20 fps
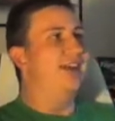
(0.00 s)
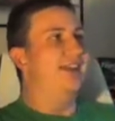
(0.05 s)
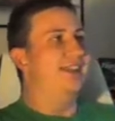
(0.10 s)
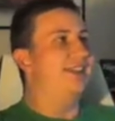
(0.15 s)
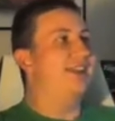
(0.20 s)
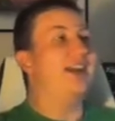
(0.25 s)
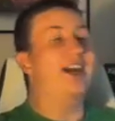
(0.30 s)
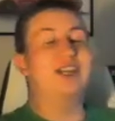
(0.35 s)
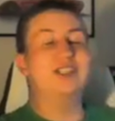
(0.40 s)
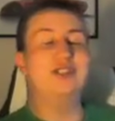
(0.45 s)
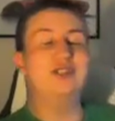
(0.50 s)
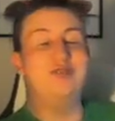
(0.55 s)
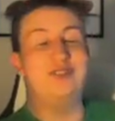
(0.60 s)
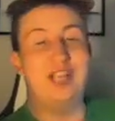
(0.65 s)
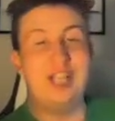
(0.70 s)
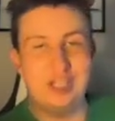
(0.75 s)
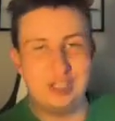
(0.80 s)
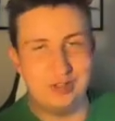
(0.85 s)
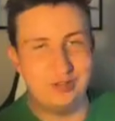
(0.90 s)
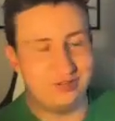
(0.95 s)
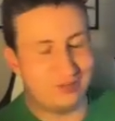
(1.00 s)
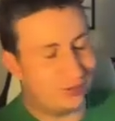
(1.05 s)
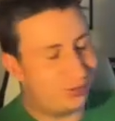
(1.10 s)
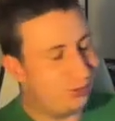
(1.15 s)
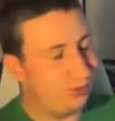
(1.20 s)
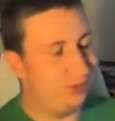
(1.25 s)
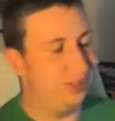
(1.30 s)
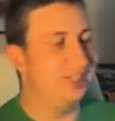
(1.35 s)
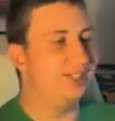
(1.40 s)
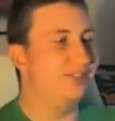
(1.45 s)
the conservation of
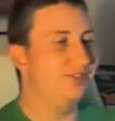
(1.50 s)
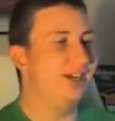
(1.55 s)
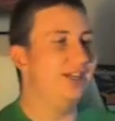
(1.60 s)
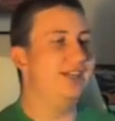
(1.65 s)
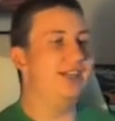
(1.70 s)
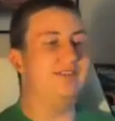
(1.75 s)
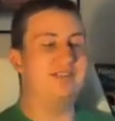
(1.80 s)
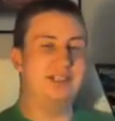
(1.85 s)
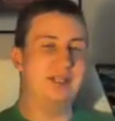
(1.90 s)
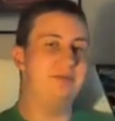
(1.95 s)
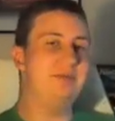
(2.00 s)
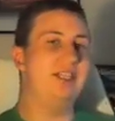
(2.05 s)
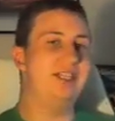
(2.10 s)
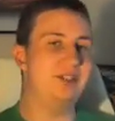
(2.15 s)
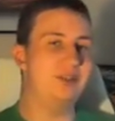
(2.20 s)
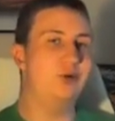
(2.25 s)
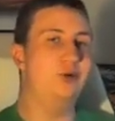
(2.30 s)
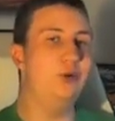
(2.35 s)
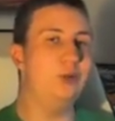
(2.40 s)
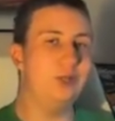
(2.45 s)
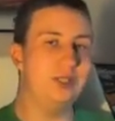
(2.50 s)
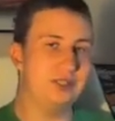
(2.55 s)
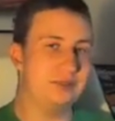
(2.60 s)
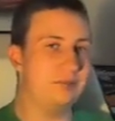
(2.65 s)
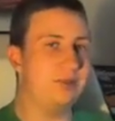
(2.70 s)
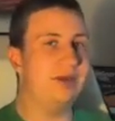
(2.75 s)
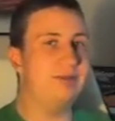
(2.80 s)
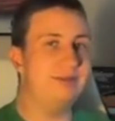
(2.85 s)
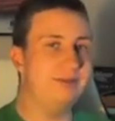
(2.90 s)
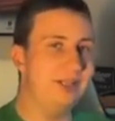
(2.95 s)
coolness, right? If something's cool, it's
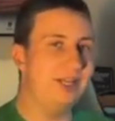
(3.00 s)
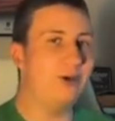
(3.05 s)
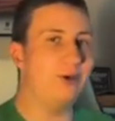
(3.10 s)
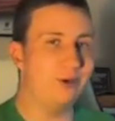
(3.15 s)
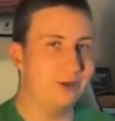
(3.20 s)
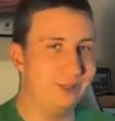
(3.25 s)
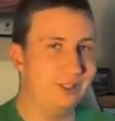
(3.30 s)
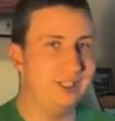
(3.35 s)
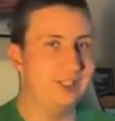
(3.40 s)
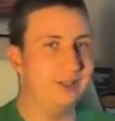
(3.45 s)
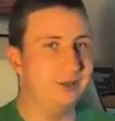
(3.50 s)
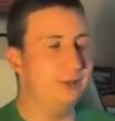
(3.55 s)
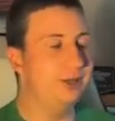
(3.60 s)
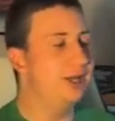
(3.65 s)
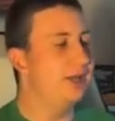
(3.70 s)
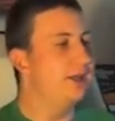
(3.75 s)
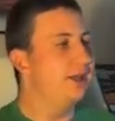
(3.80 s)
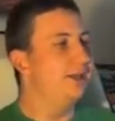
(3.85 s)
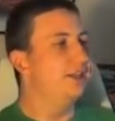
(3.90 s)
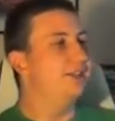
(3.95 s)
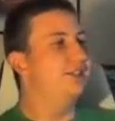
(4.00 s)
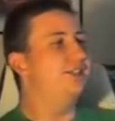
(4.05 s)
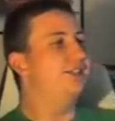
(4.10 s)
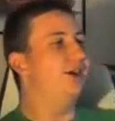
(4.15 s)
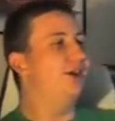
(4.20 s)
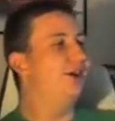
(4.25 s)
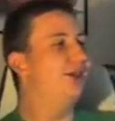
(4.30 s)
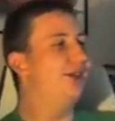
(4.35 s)
probably harder to do. So,